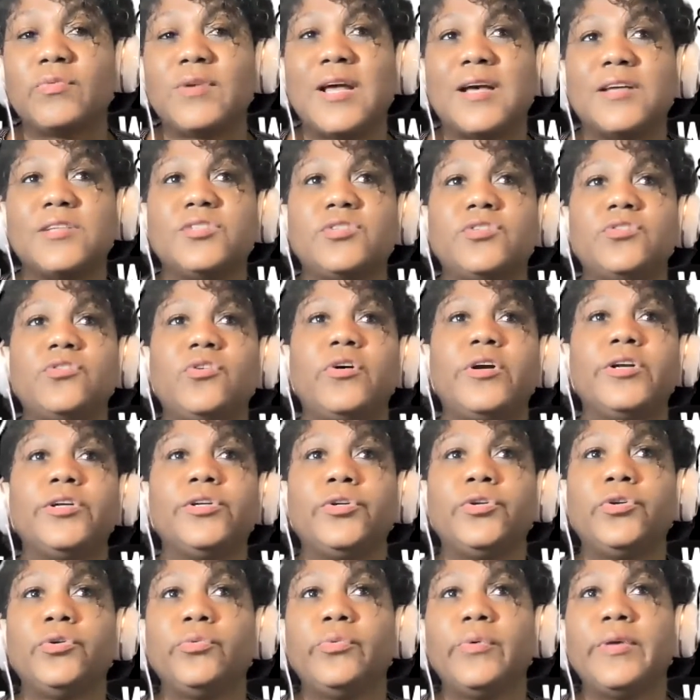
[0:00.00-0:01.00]
when I
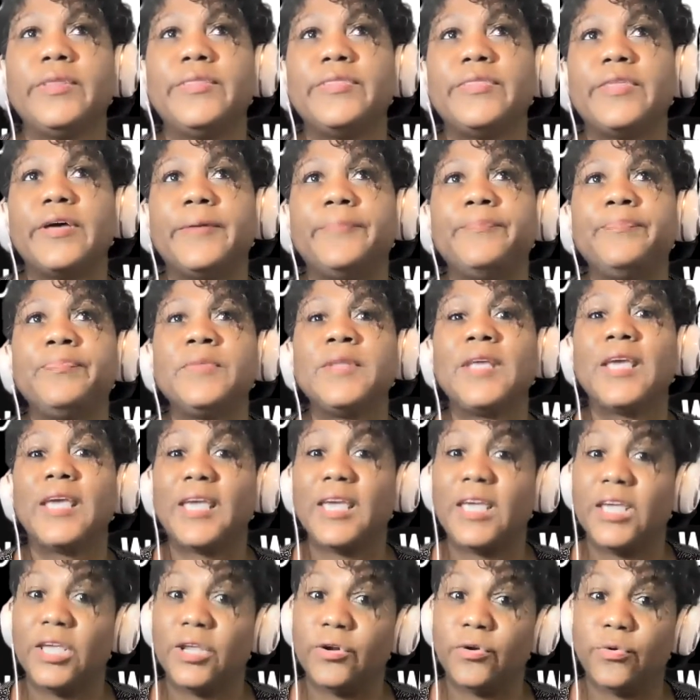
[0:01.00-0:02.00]
started doing the
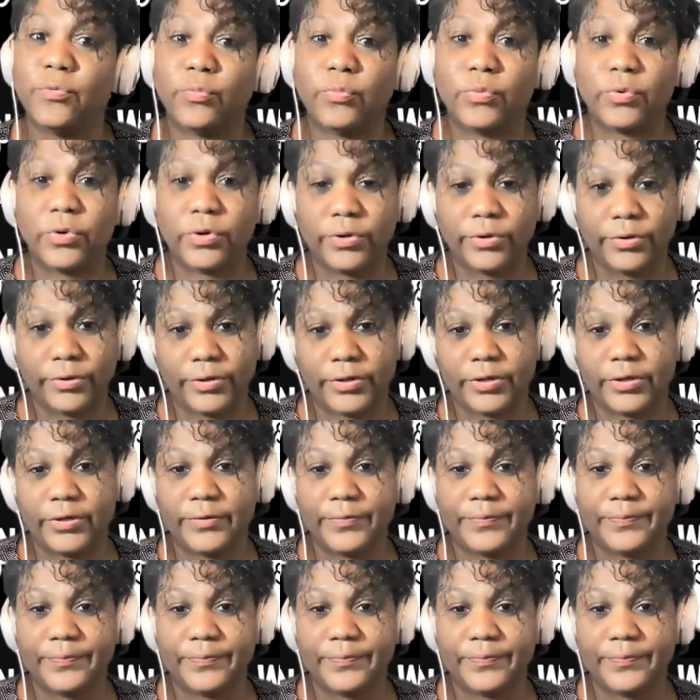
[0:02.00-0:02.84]
inner work